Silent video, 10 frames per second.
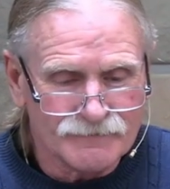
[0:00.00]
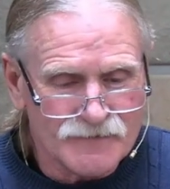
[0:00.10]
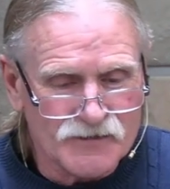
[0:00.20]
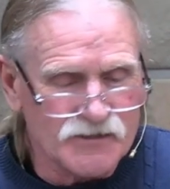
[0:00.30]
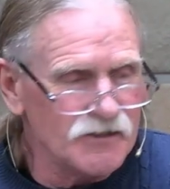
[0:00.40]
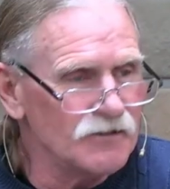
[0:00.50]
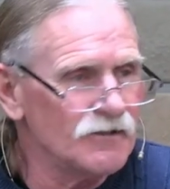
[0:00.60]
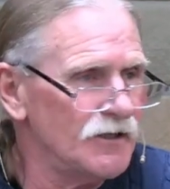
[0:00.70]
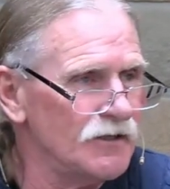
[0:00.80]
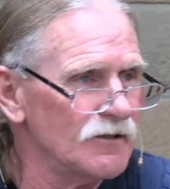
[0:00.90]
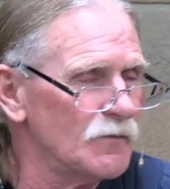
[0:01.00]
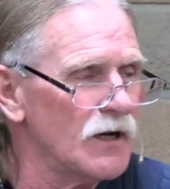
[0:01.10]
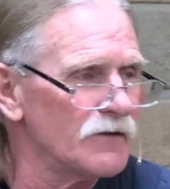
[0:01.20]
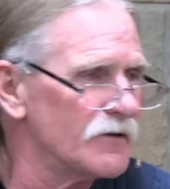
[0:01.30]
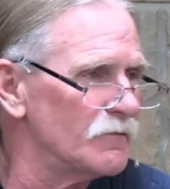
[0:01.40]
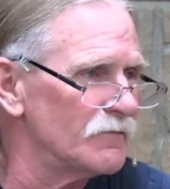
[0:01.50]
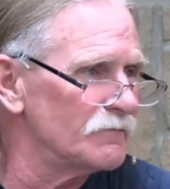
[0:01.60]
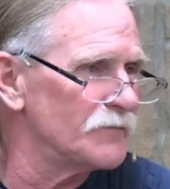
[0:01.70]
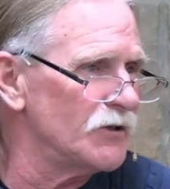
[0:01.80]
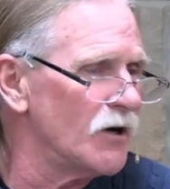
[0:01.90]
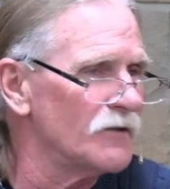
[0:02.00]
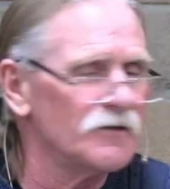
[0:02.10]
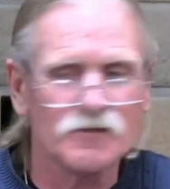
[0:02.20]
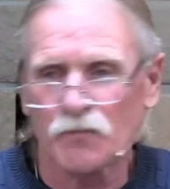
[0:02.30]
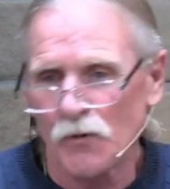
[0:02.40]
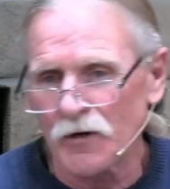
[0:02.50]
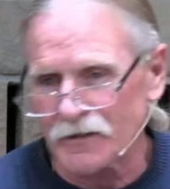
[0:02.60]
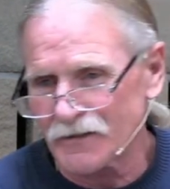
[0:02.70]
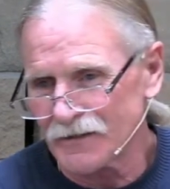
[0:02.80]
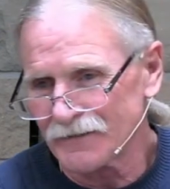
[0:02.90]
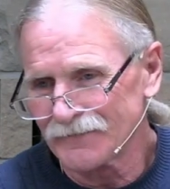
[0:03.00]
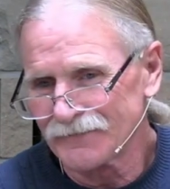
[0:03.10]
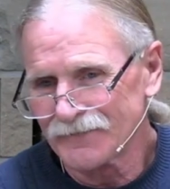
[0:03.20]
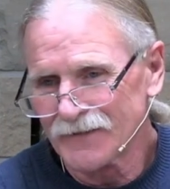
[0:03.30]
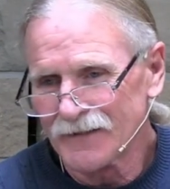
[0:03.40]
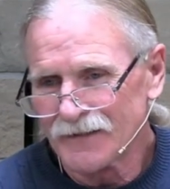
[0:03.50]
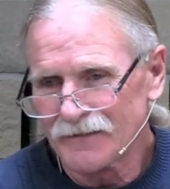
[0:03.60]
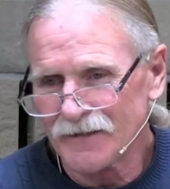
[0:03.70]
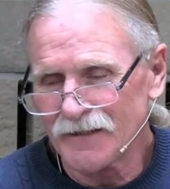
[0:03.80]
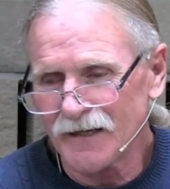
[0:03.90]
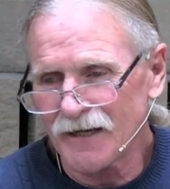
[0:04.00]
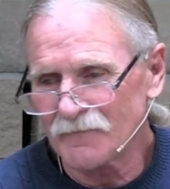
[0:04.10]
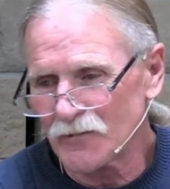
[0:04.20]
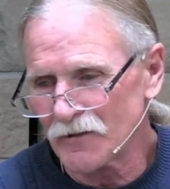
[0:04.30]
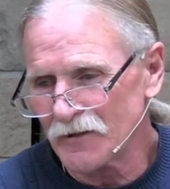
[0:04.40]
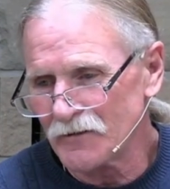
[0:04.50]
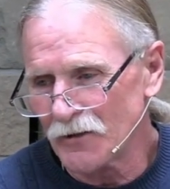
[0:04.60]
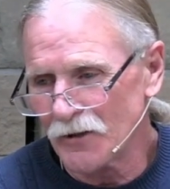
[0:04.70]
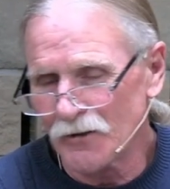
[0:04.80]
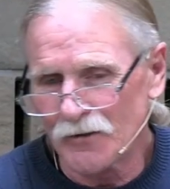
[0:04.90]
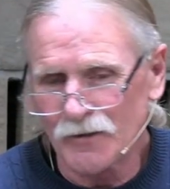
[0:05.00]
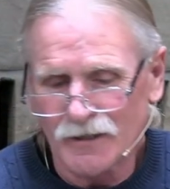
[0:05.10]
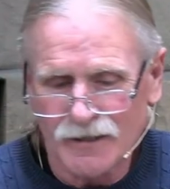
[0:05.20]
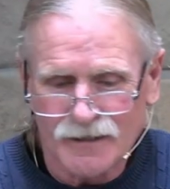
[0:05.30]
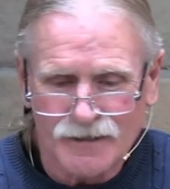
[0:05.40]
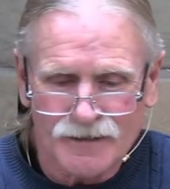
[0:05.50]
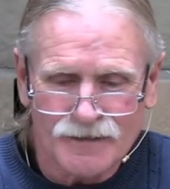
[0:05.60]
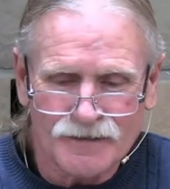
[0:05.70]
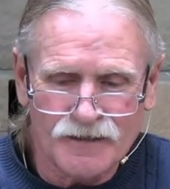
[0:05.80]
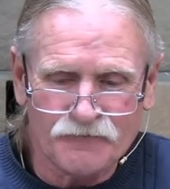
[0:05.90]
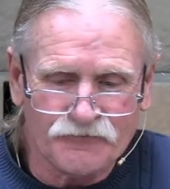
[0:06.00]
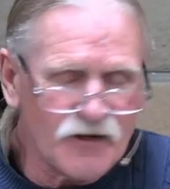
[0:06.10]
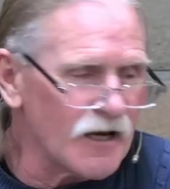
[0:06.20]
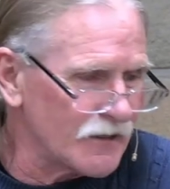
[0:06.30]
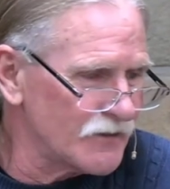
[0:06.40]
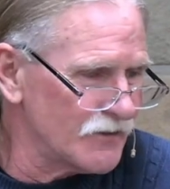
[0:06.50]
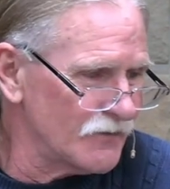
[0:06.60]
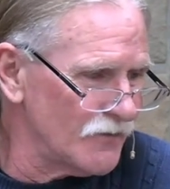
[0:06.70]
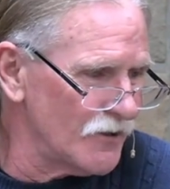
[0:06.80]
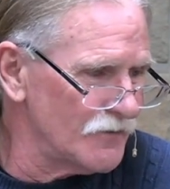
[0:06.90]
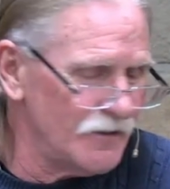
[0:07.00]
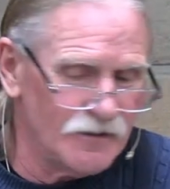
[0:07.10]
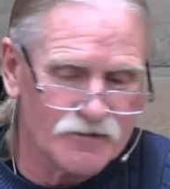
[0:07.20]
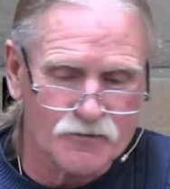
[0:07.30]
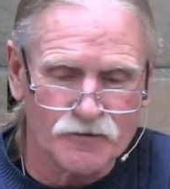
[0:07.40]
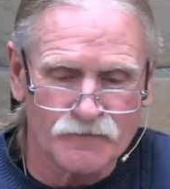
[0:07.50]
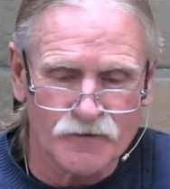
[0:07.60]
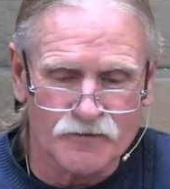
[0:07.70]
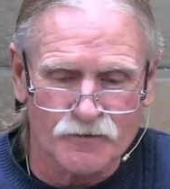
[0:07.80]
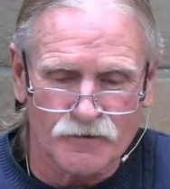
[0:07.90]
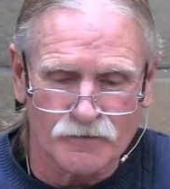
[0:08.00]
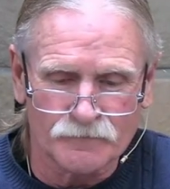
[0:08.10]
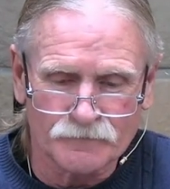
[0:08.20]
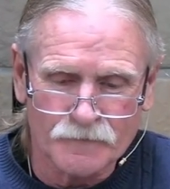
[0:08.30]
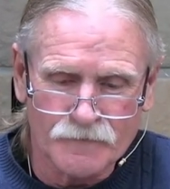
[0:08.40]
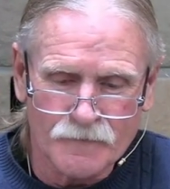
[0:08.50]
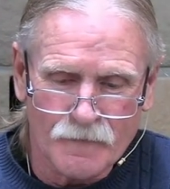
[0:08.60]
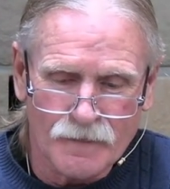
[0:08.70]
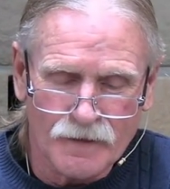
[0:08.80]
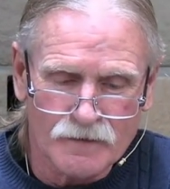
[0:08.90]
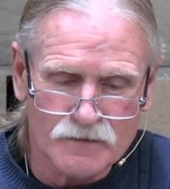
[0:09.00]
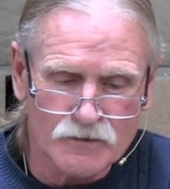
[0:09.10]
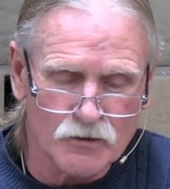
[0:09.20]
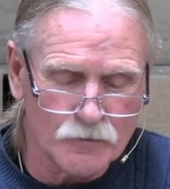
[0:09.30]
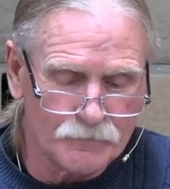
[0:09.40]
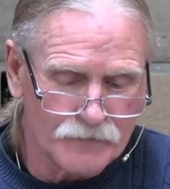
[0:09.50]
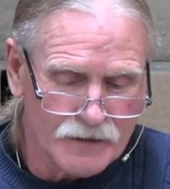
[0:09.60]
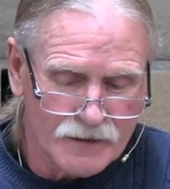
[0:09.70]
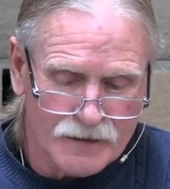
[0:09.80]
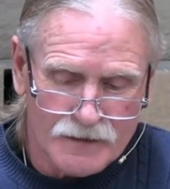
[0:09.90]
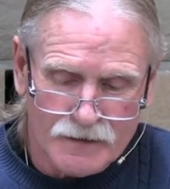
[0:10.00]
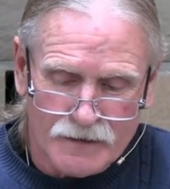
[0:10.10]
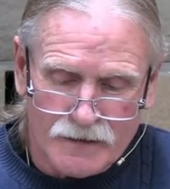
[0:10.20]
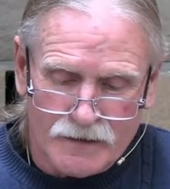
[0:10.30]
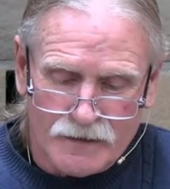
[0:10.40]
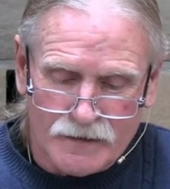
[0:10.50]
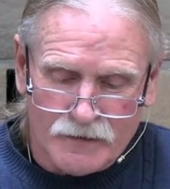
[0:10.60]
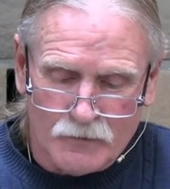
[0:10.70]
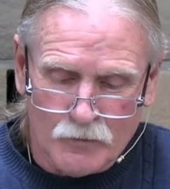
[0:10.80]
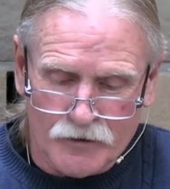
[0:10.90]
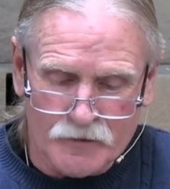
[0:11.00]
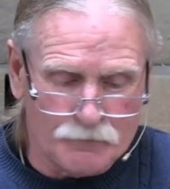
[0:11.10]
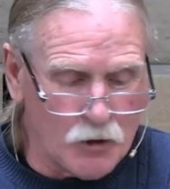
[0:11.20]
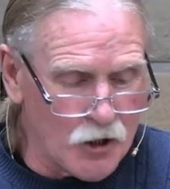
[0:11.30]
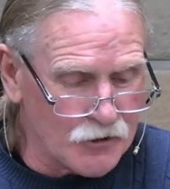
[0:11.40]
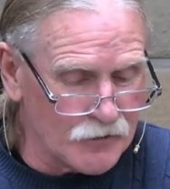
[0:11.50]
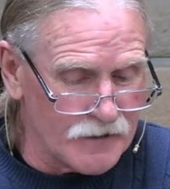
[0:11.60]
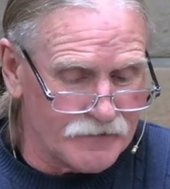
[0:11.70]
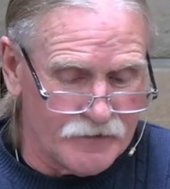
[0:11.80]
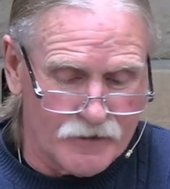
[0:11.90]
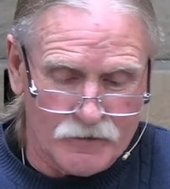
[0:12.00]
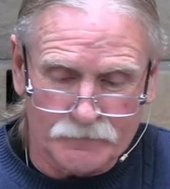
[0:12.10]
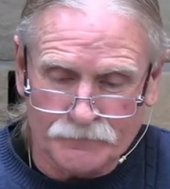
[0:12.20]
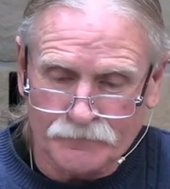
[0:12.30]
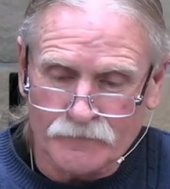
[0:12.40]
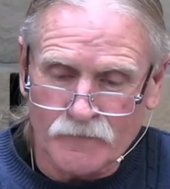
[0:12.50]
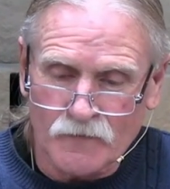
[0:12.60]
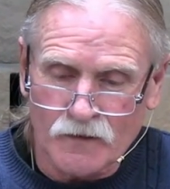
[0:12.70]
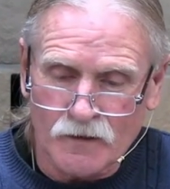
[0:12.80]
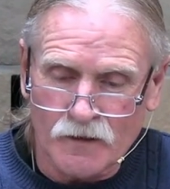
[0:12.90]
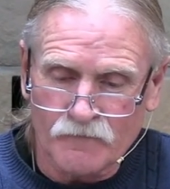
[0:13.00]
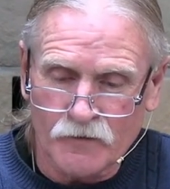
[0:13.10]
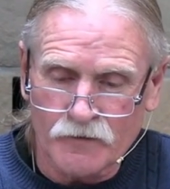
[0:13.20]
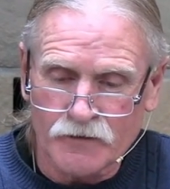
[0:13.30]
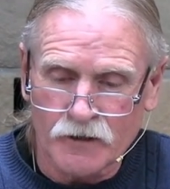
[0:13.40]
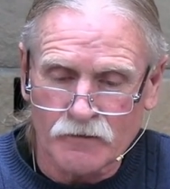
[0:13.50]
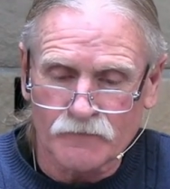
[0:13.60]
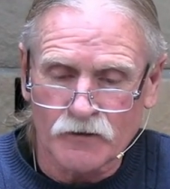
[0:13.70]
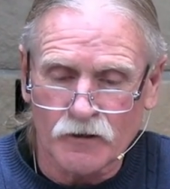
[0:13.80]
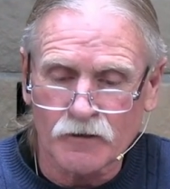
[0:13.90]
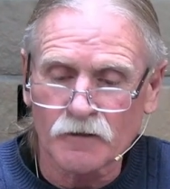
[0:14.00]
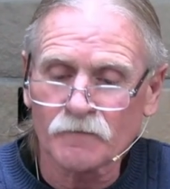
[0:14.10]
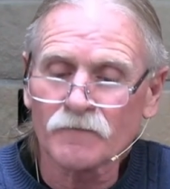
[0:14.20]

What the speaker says: see or hear about them beyond this point. They had really no effect on the history of Israel. So we're going to park right there. I'm very tired of talking.